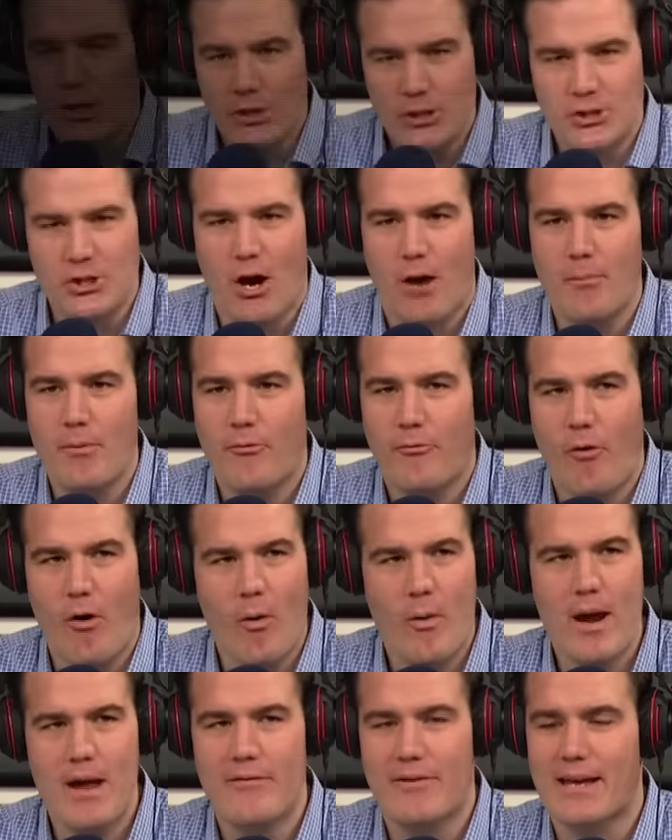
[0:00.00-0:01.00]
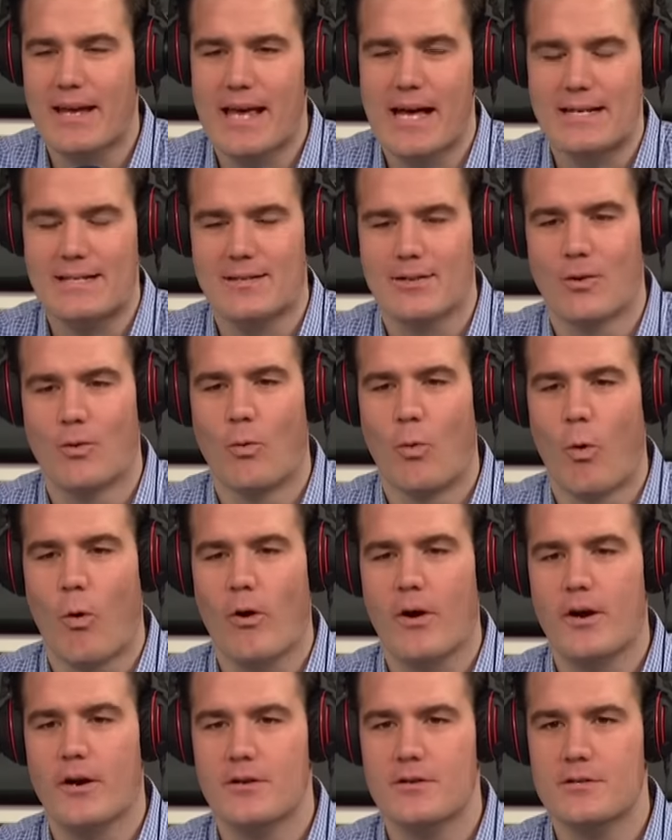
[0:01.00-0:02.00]
Shaun, before we even get to the
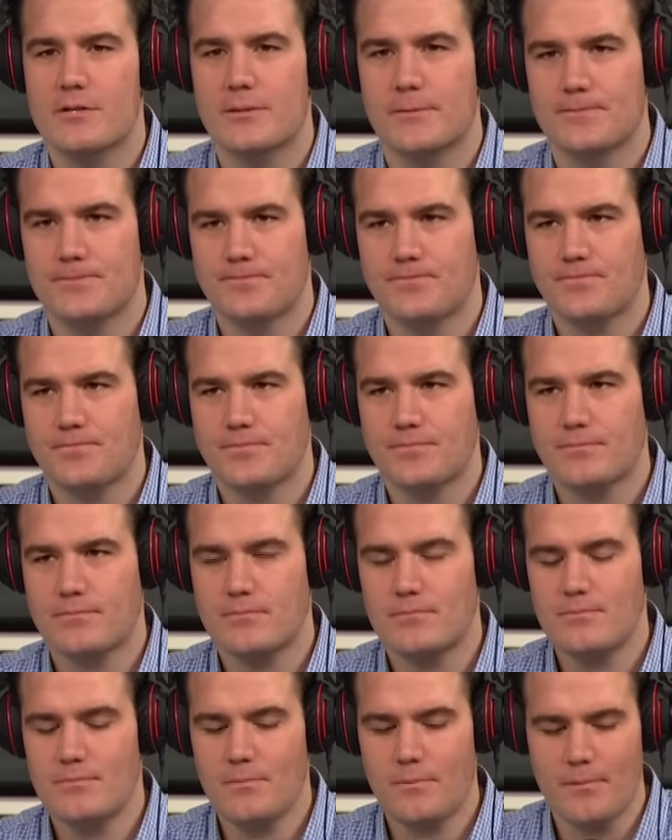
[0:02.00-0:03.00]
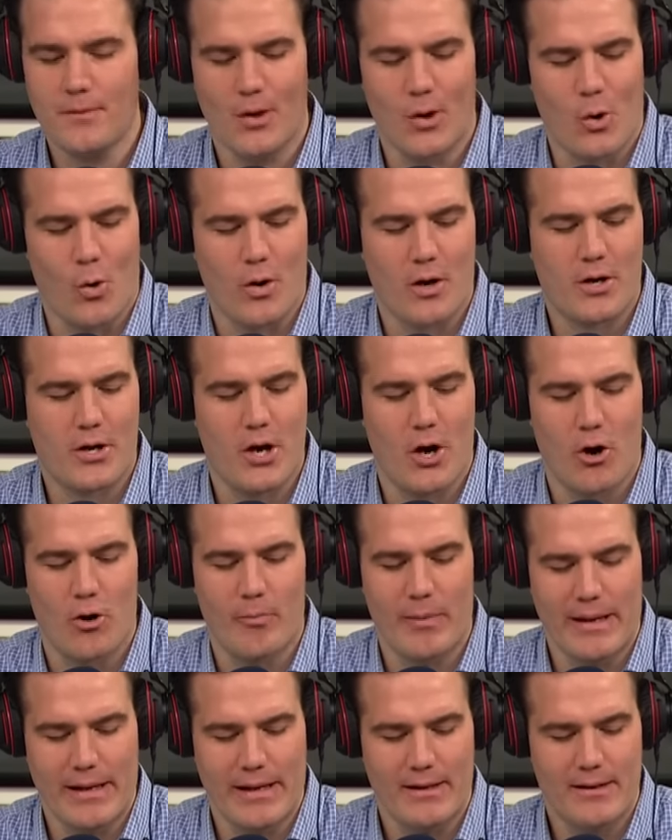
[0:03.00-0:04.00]
Warriors or
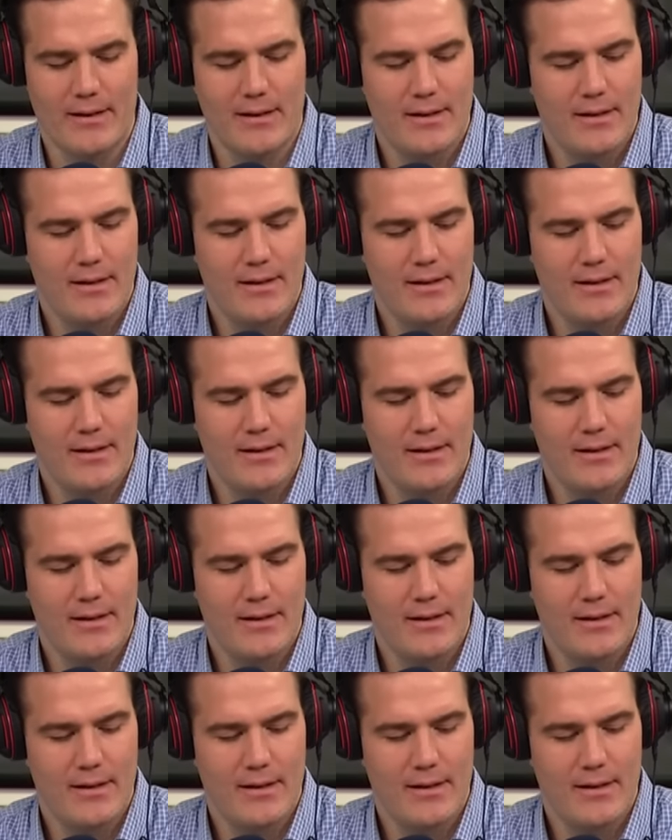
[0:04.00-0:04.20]
Kobe,